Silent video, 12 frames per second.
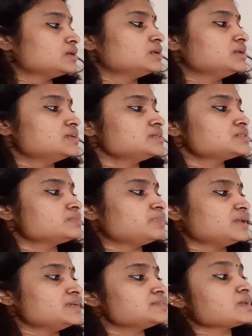It is
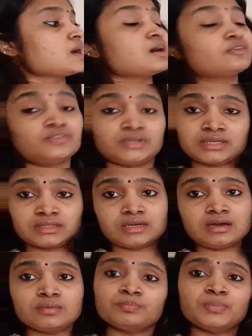placed after
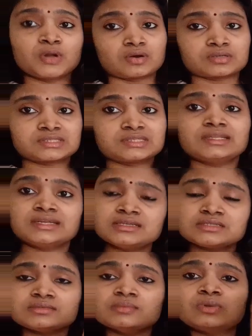the blocks. That
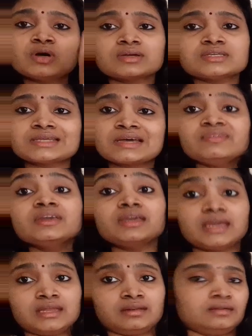is the block is having
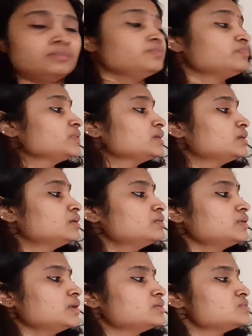gain.
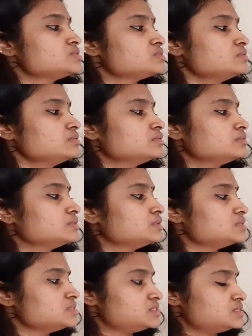Okay. So
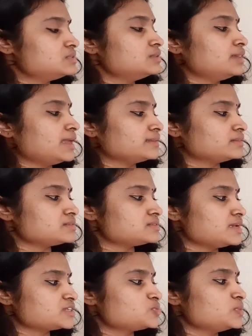like this
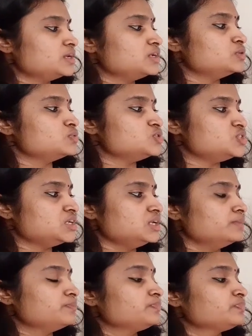x1 into
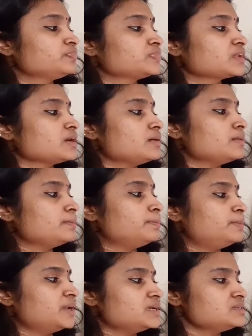g
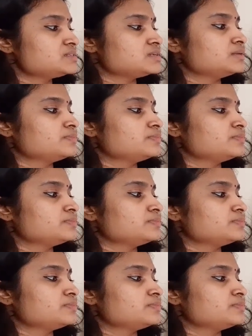plus